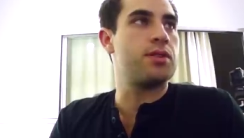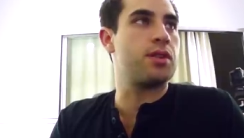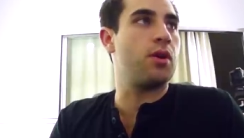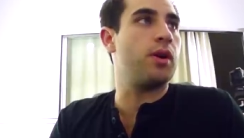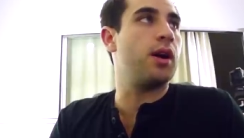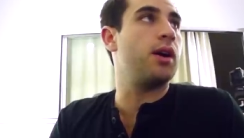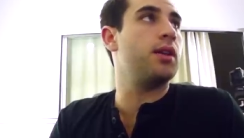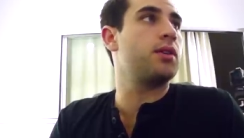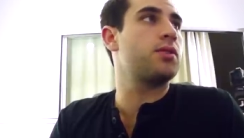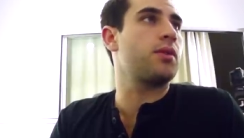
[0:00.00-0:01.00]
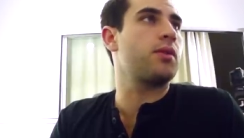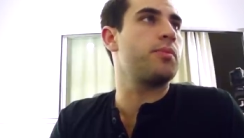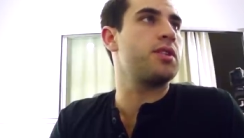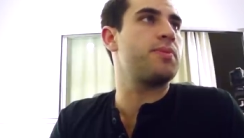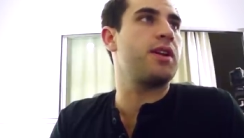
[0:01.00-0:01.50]
So uh, it looks like we're
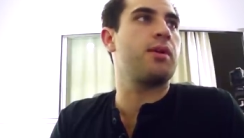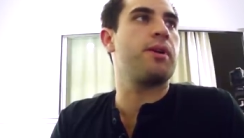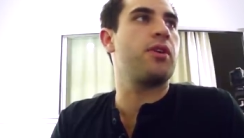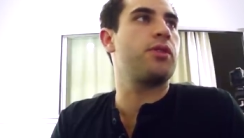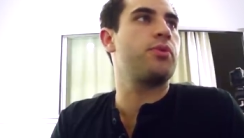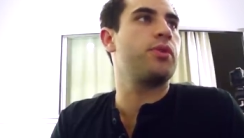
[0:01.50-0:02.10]
gonna be spending about